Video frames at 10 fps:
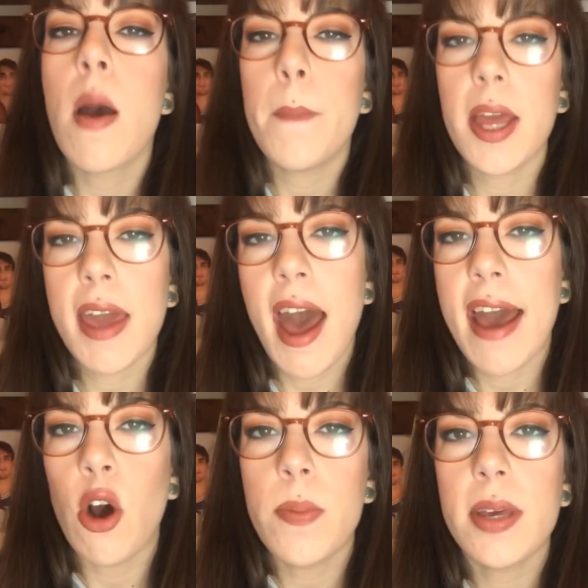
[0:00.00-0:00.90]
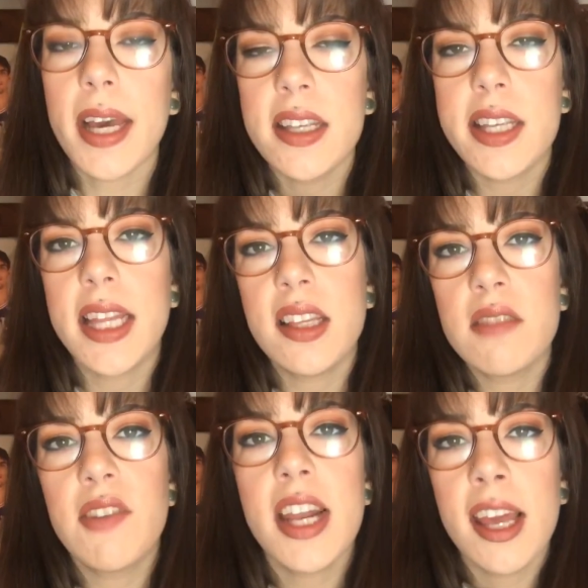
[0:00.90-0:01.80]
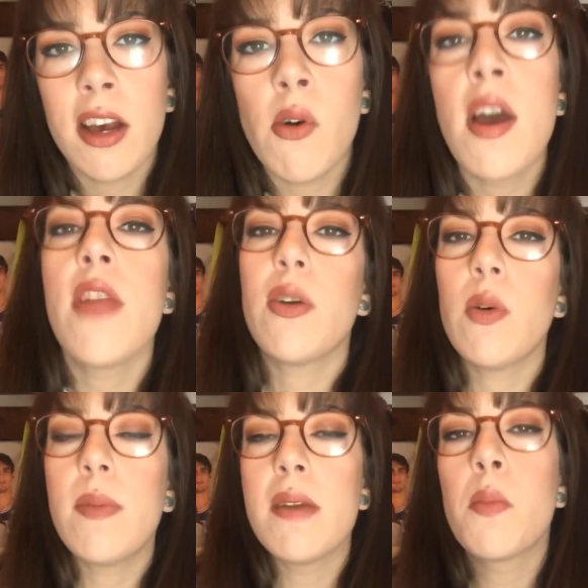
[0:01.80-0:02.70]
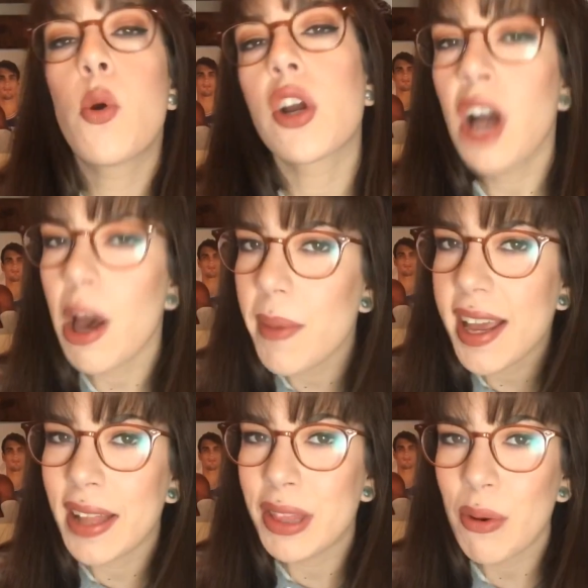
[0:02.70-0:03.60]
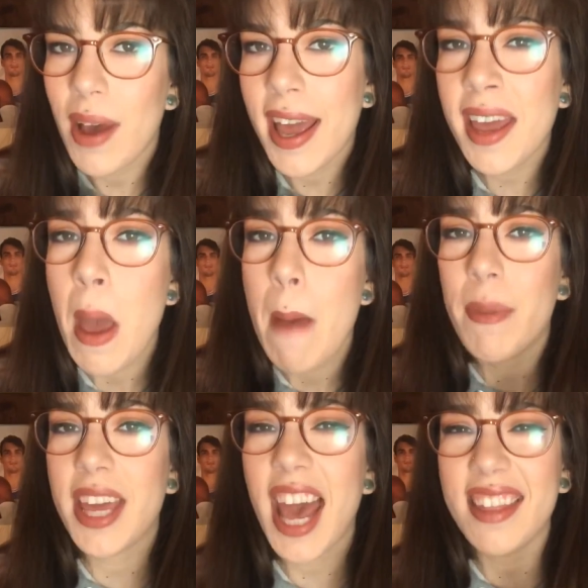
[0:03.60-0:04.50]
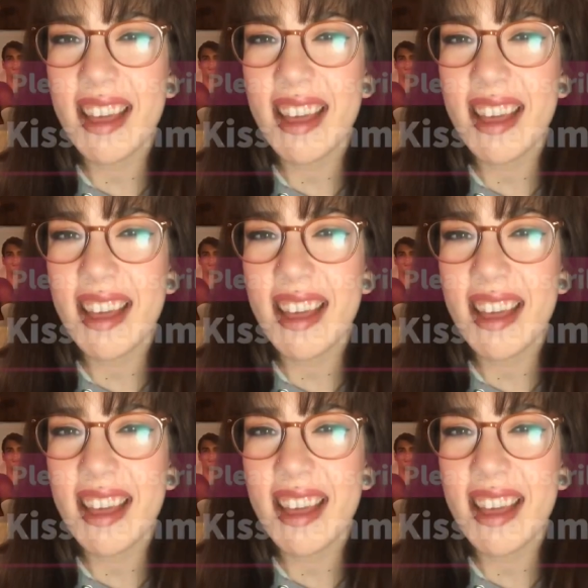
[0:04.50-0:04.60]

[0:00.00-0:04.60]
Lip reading: But yeah, I hope you guys like this video. There will be more coming on the way. But yeah,